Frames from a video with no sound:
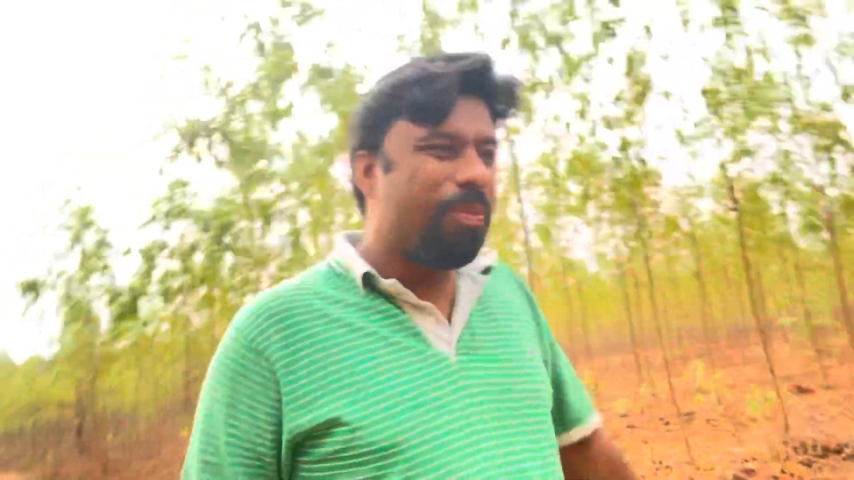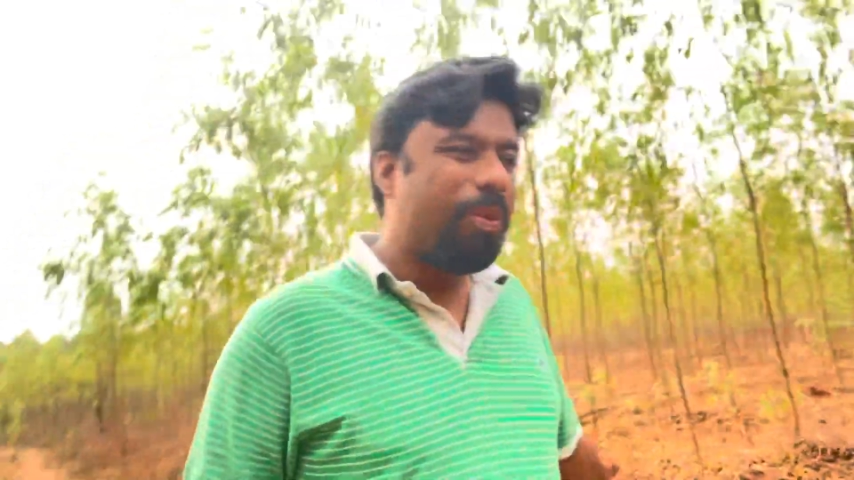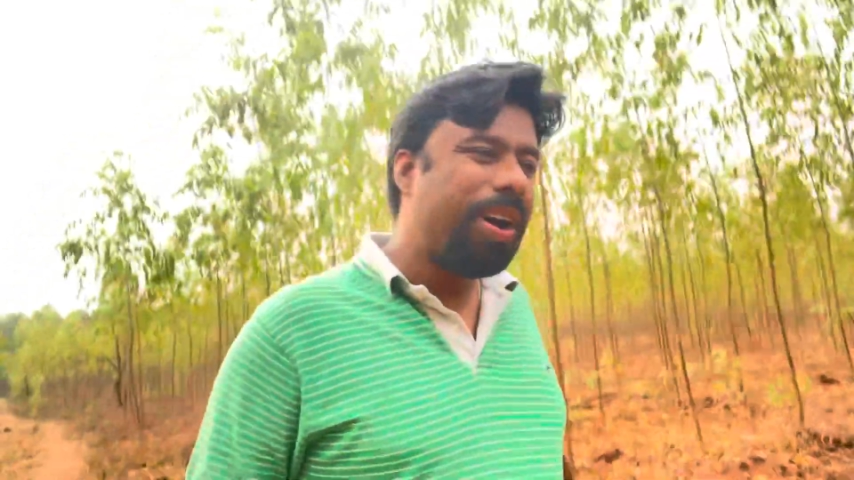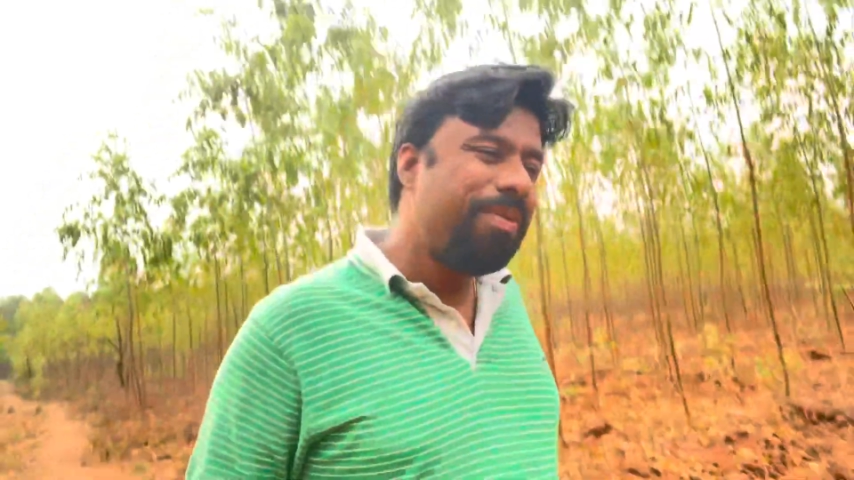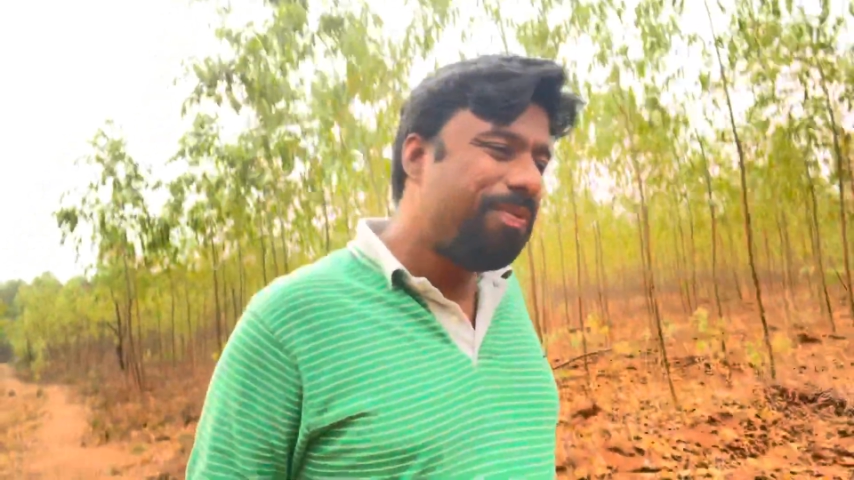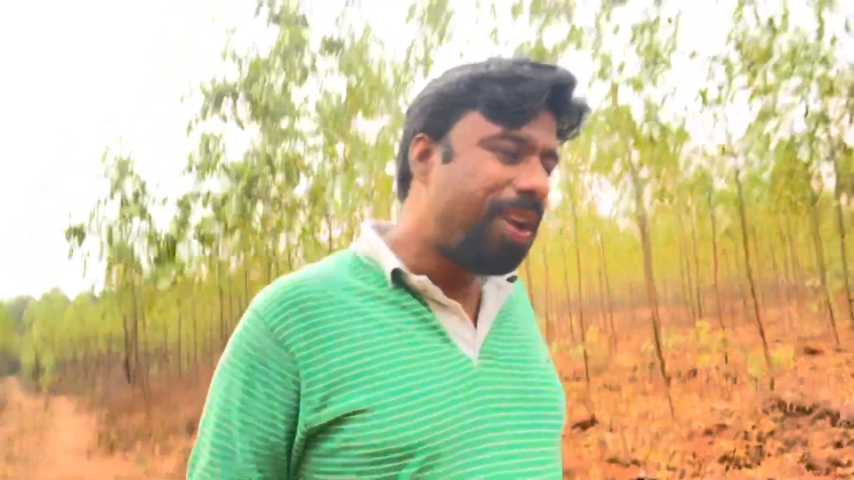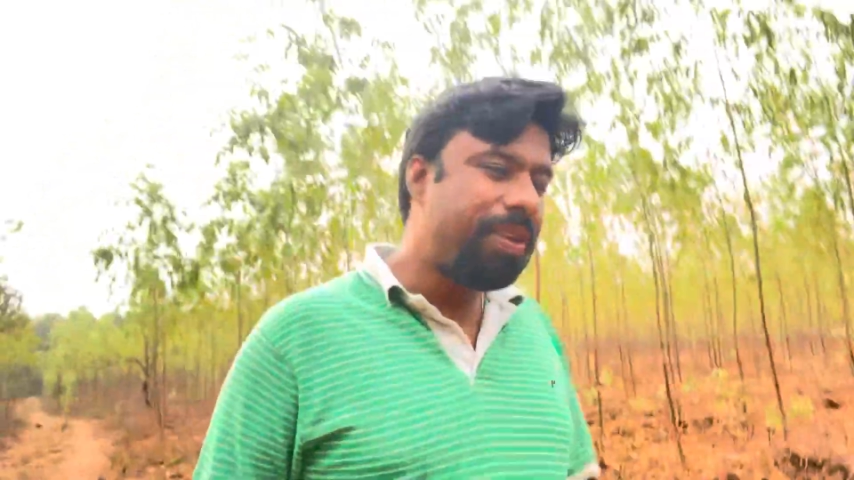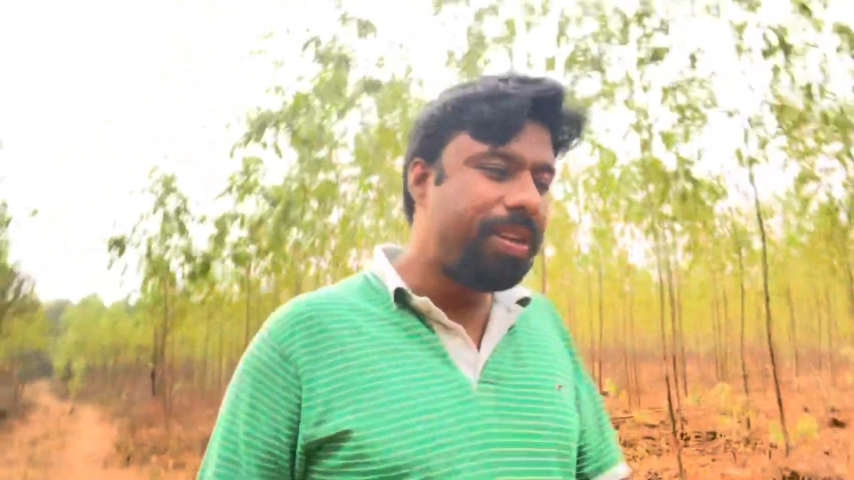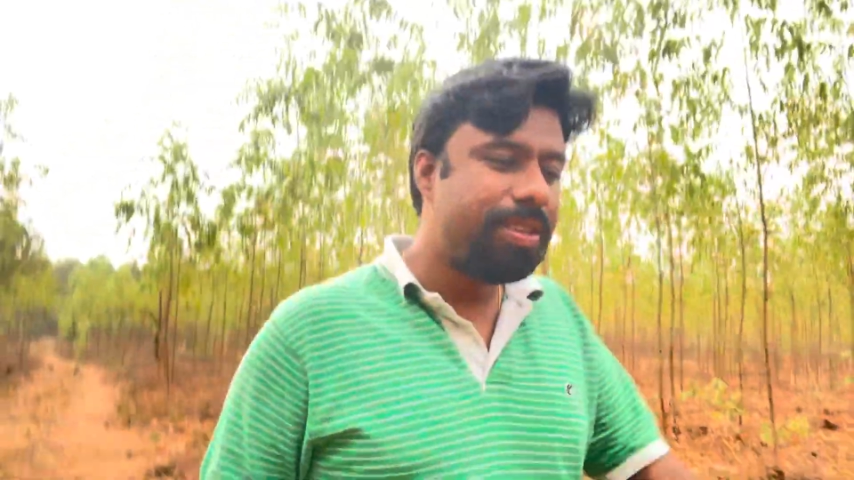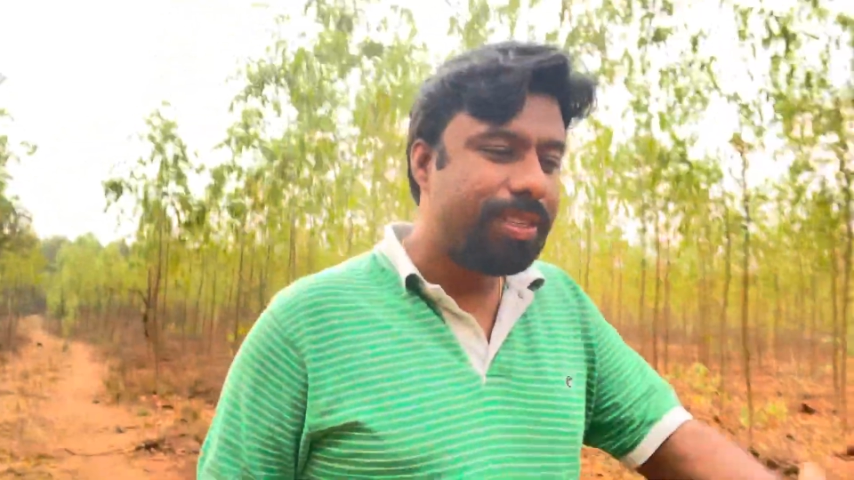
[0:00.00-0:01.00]
One
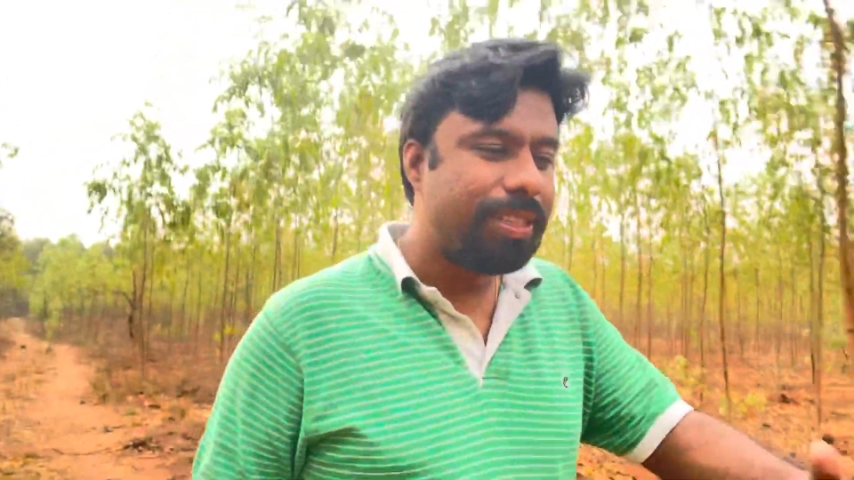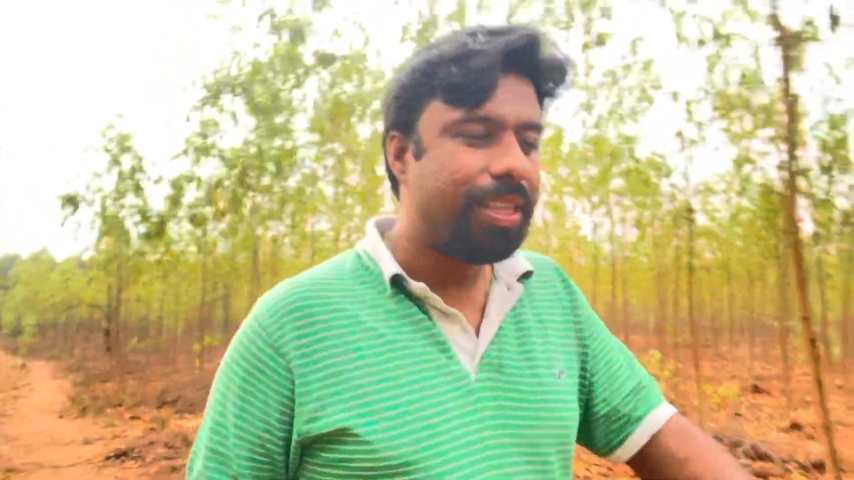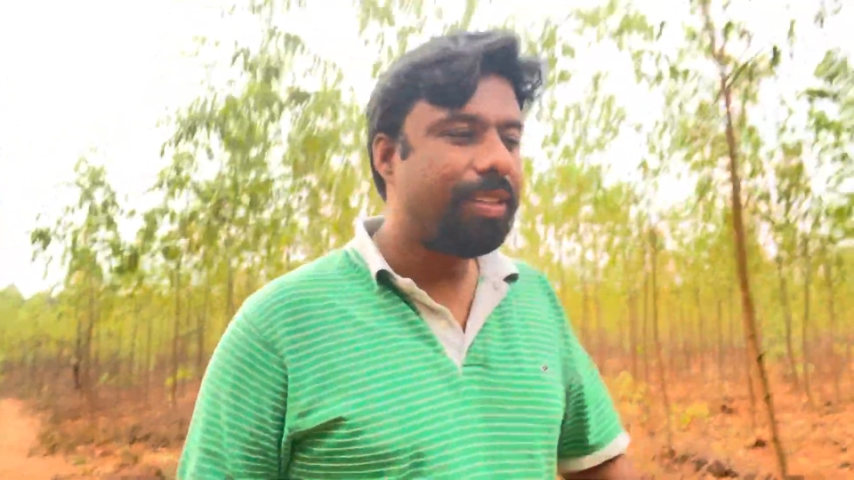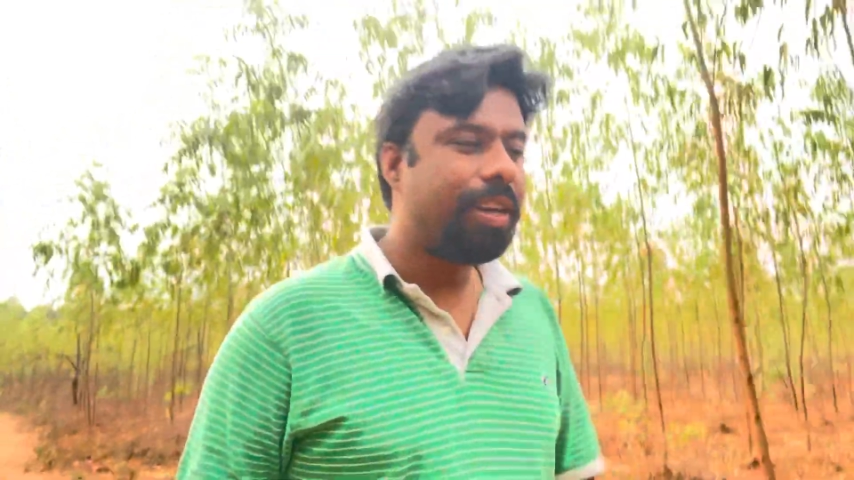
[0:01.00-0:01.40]
very easy thing